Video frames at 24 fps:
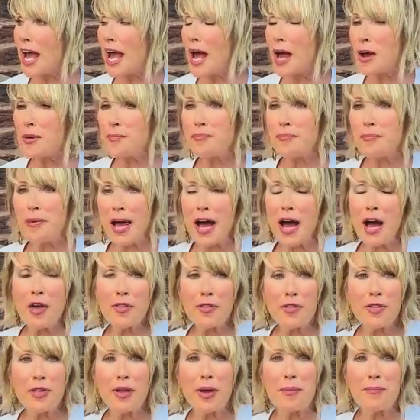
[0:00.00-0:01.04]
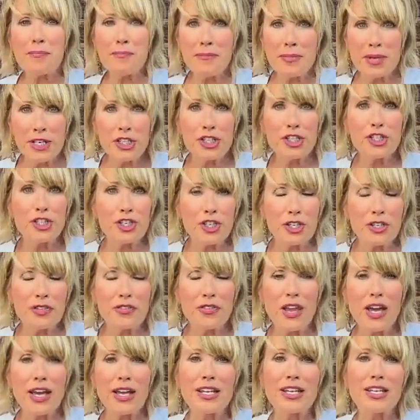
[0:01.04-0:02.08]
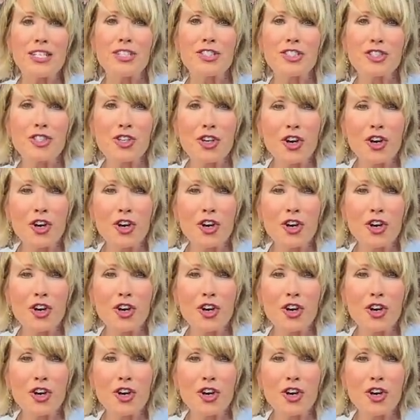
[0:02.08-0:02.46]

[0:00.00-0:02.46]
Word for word: about the mission that is